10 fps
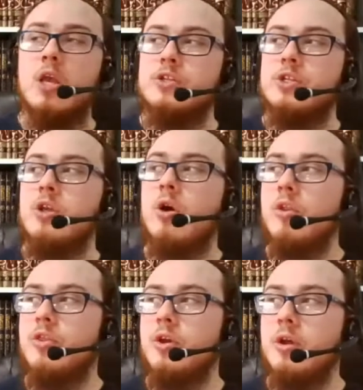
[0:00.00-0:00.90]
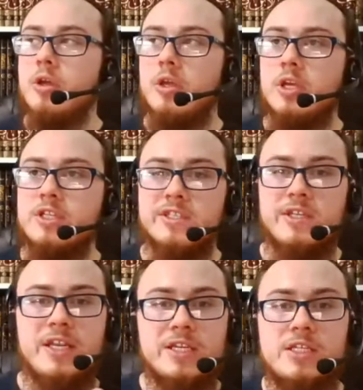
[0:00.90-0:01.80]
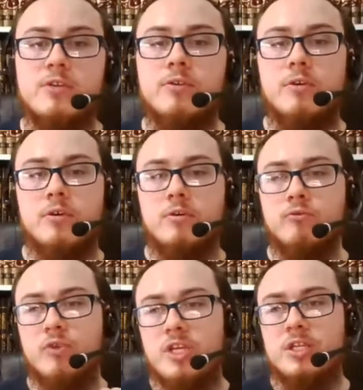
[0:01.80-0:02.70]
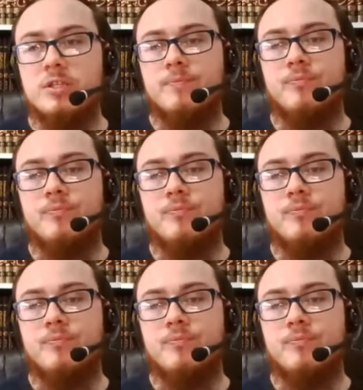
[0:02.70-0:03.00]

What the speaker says: So the author, it's an easy read.